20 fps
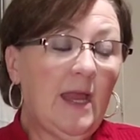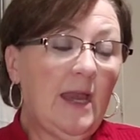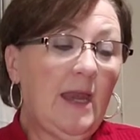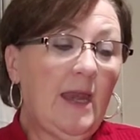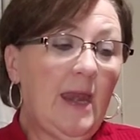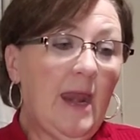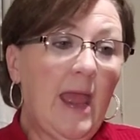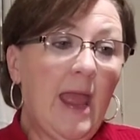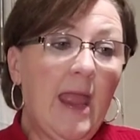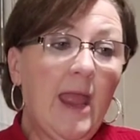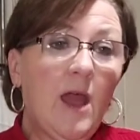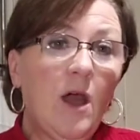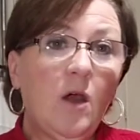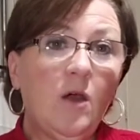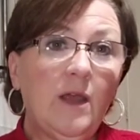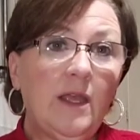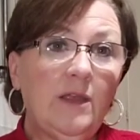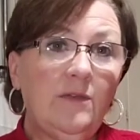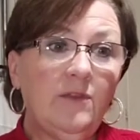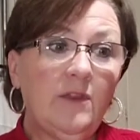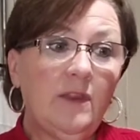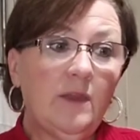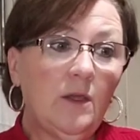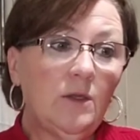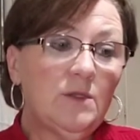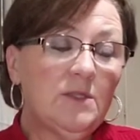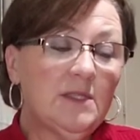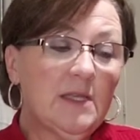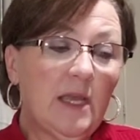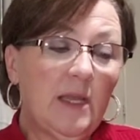and now even
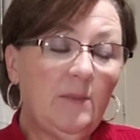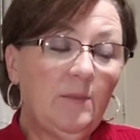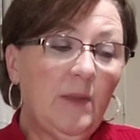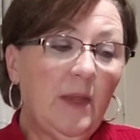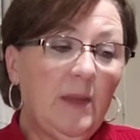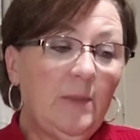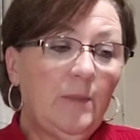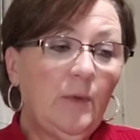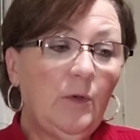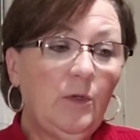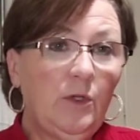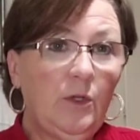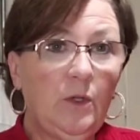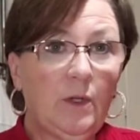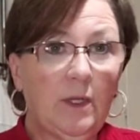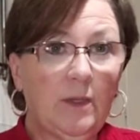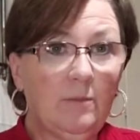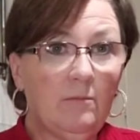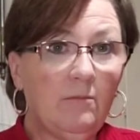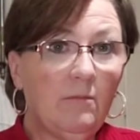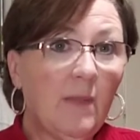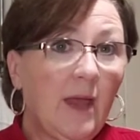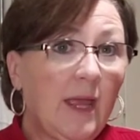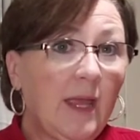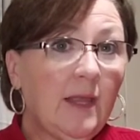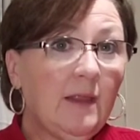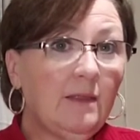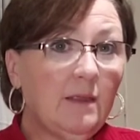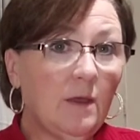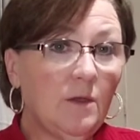those same people, you can
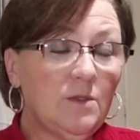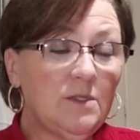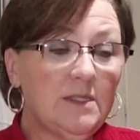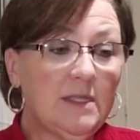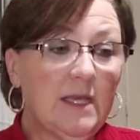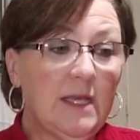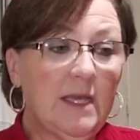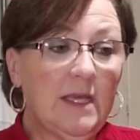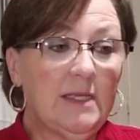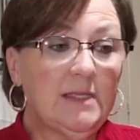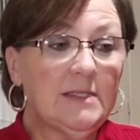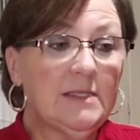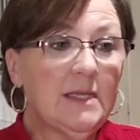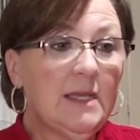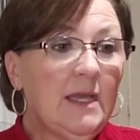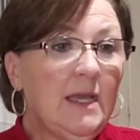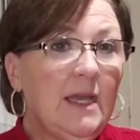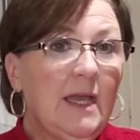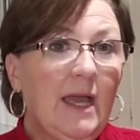make those things